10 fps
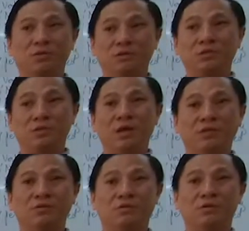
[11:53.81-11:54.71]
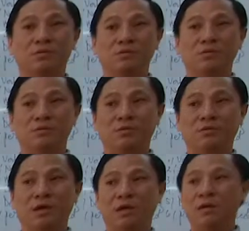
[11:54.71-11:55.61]
This is dangerous.
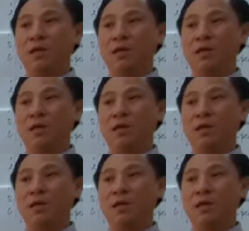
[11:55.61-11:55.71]
Okay,